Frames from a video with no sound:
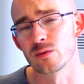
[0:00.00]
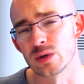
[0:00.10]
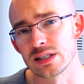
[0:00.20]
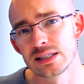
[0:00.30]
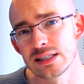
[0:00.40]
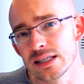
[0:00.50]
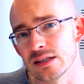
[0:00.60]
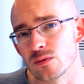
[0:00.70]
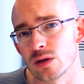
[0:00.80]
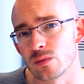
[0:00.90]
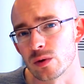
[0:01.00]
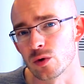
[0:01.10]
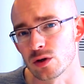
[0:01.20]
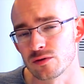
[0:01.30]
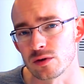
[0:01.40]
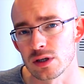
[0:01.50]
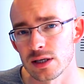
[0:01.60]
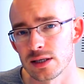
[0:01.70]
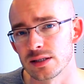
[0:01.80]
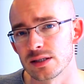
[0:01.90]
that we see when we work for
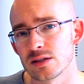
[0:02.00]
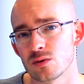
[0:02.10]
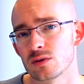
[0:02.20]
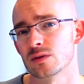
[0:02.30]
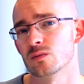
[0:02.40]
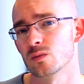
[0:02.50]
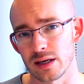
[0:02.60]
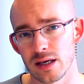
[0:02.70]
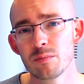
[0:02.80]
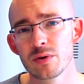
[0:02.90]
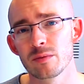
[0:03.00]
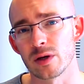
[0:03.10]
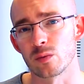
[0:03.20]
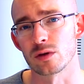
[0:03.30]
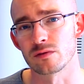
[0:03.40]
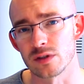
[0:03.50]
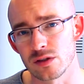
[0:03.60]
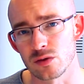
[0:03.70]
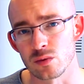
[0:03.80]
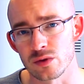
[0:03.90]
clients or implement one of
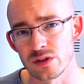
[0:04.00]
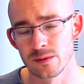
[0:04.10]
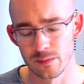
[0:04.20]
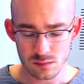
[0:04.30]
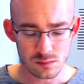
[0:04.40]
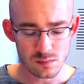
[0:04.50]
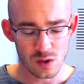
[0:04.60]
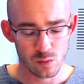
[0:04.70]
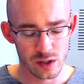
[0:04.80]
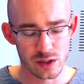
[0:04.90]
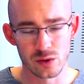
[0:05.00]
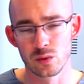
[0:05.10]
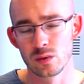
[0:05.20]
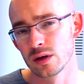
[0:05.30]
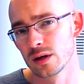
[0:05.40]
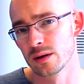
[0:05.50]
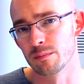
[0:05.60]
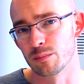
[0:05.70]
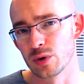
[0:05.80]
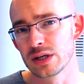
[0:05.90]
these tools, when you
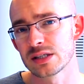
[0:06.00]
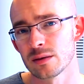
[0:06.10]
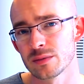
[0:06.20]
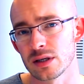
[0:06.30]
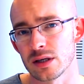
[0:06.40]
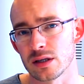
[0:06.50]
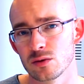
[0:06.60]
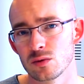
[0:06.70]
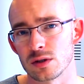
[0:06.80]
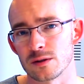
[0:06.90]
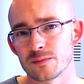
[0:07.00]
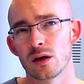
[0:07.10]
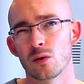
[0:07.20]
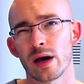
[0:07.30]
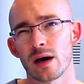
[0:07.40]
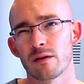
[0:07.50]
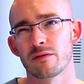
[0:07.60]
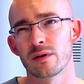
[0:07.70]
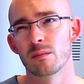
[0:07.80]
bring something like Google, you have